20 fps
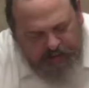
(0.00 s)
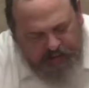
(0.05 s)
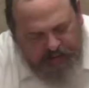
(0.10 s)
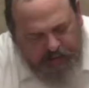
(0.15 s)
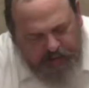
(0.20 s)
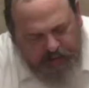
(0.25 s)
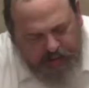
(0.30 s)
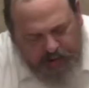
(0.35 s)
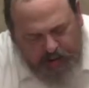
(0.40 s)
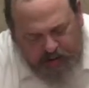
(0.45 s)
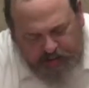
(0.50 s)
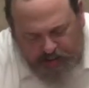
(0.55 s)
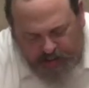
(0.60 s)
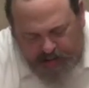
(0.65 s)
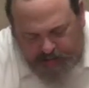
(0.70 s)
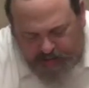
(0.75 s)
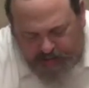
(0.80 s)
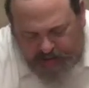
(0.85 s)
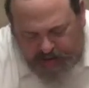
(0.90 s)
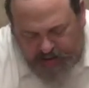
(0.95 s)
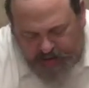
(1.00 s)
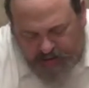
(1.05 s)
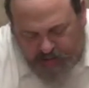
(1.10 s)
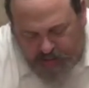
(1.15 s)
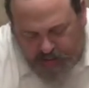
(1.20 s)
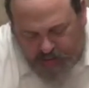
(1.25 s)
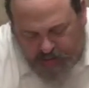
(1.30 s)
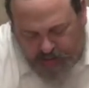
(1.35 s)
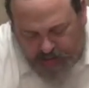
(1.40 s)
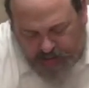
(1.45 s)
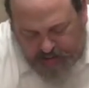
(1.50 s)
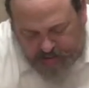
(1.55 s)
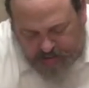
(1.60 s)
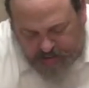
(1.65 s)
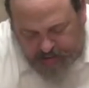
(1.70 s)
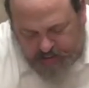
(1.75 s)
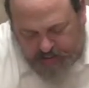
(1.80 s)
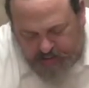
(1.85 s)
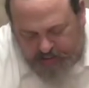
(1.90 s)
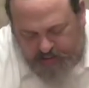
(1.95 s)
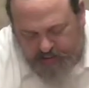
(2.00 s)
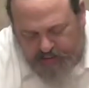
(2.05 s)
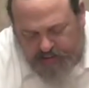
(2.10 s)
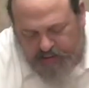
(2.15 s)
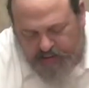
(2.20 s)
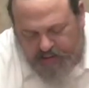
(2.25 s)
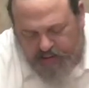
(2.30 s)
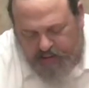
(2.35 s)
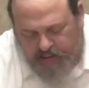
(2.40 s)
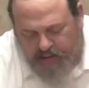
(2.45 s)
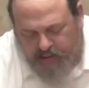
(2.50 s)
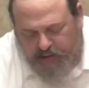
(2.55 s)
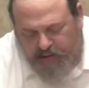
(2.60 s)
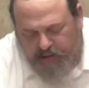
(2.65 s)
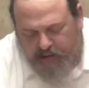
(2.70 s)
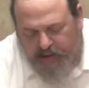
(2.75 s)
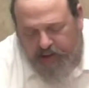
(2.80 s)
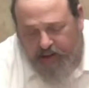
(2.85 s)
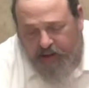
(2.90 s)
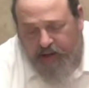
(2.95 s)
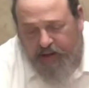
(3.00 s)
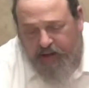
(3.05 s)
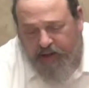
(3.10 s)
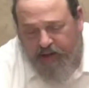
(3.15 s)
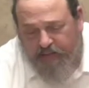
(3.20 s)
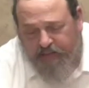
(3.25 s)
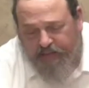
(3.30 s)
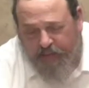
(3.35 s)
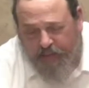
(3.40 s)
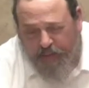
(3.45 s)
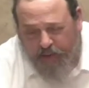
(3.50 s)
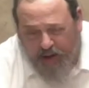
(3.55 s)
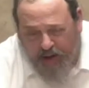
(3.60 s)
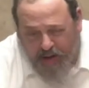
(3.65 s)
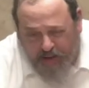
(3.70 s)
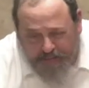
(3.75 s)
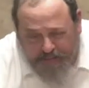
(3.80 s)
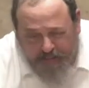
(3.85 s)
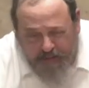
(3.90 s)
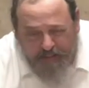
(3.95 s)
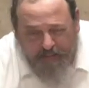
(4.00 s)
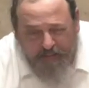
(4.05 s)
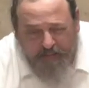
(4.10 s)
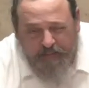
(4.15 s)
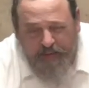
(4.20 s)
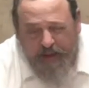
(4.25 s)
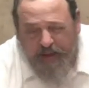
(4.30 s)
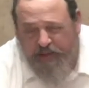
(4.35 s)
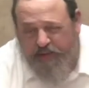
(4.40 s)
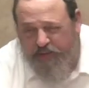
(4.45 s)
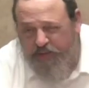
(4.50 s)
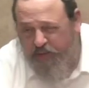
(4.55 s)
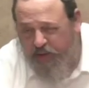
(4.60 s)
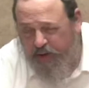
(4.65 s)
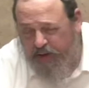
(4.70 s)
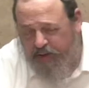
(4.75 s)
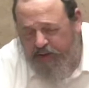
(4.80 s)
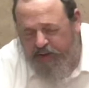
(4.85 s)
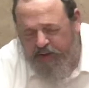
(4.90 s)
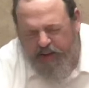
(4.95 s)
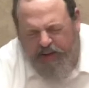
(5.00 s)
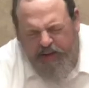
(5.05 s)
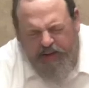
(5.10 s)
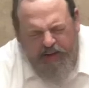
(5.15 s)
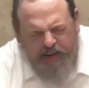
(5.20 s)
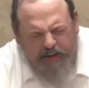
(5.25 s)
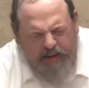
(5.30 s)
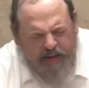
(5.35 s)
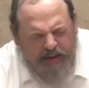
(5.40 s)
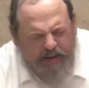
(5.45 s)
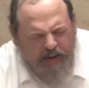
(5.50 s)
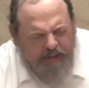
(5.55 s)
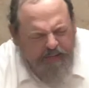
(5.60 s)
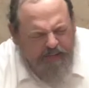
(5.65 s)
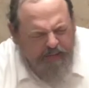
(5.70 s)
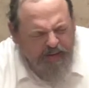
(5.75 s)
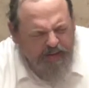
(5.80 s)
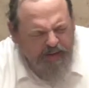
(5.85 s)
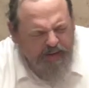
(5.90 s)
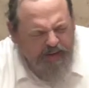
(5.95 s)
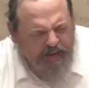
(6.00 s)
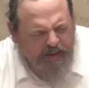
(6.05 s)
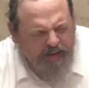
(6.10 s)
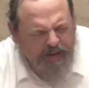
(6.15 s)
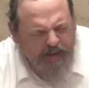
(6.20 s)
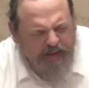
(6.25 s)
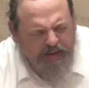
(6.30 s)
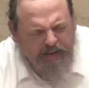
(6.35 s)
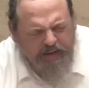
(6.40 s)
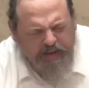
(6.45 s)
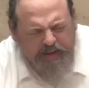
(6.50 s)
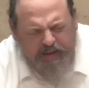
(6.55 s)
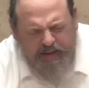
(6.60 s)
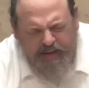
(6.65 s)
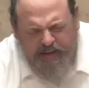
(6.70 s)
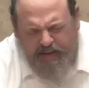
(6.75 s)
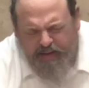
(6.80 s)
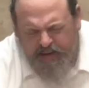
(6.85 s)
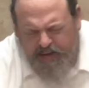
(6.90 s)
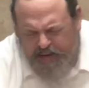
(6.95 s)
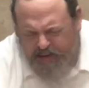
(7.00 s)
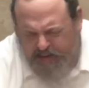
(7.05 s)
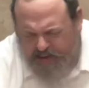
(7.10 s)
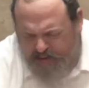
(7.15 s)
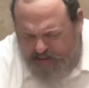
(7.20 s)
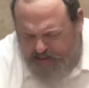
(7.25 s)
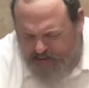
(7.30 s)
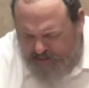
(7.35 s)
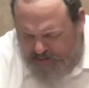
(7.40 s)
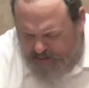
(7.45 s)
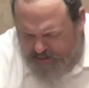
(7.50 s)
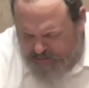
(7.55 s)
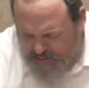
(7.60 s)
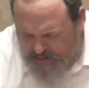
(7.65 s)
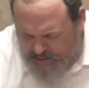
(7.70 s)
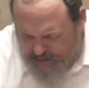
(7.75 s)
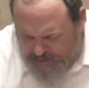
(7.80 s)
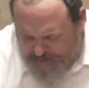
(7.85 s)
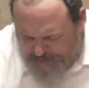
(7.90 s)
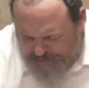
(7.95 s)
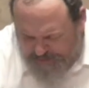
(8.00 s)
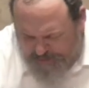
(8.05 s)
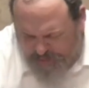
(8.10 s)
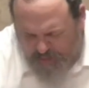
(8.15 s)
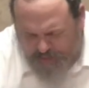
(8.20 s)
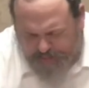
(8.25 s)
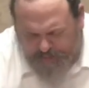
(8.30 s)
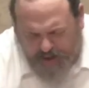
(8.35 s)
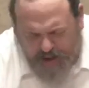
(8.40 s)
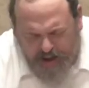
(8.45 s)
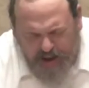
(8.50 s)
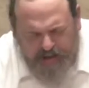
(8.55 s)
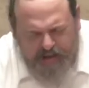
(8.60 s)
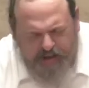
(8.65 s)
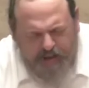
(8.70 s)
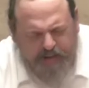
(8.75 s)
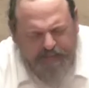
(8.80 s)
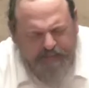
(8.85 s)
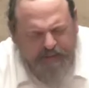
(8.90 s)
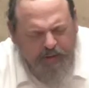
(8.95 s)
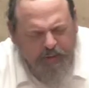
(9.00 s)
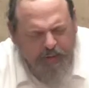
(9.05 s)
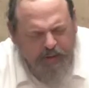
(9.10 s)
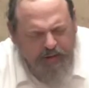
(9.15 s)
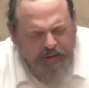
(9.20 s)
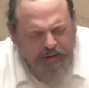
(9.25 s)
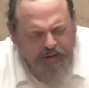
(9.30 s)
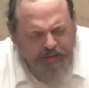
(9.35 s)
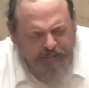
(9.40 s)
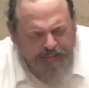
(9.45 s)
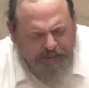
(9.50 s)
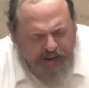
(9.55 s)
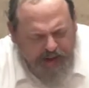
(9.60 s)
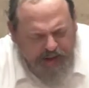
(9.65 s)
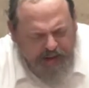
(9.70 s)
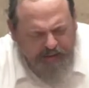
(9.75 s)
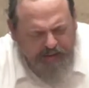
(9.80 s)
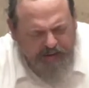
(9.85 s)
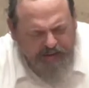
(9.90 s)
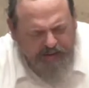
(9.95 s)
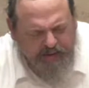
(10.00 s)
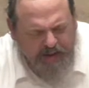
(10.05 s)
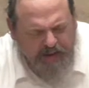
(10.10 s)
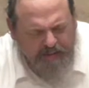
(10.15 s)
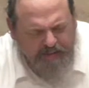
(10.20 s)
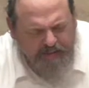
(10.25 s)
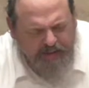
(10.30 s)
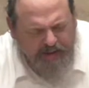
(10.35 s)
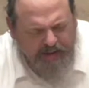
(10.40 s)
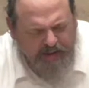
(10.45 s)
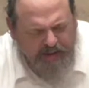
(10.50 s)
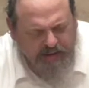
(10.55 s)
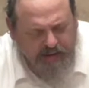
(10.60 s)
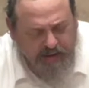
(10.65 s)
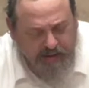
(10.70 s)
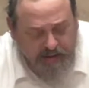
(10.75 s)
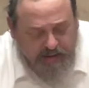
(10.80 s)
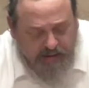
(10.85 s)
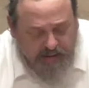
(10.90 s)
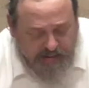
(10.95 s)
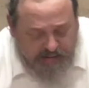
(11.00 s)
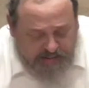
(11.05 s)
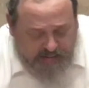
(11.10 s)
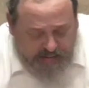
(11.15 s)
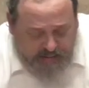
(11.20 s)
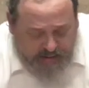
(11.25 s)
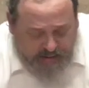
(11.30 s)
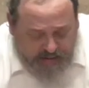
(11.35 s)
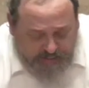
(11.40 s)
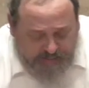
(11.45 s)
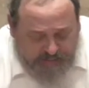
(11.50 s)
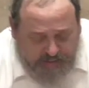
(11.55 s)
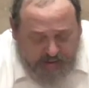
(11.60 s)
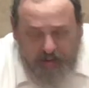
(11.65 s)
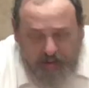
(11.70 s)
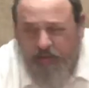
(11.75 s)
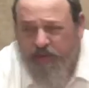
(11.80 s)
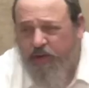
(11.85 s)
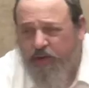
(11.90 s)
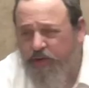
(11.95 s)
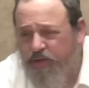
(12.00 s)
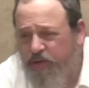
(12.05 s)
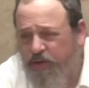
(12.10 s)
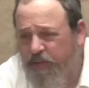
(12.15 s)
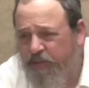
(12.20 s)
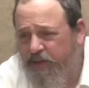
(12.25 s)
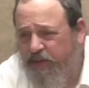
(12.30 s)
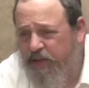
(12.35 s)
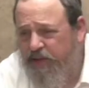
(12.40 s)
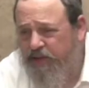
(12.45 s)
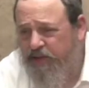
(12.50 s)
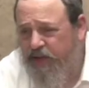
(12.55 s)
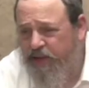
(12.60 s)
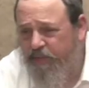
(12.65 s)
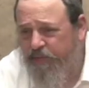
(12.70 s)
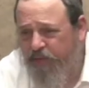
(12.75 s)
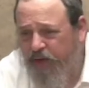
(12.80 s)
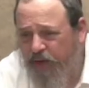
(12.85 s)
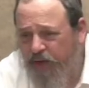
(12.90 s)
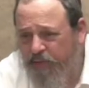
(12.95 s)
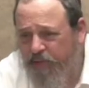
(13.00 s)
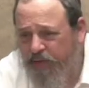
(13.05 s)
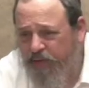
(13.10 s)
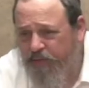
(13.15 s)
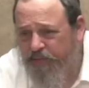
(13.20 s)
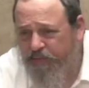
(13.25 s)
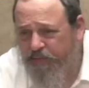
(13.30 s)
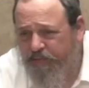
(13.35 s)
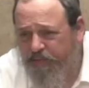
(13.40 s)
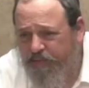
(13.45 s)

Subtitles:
So we are talking about a new one. And if the Ra'afim get strengthened in the oven, and we had before a pot, even a regular pot that's empty, so an oven also should be the same problem.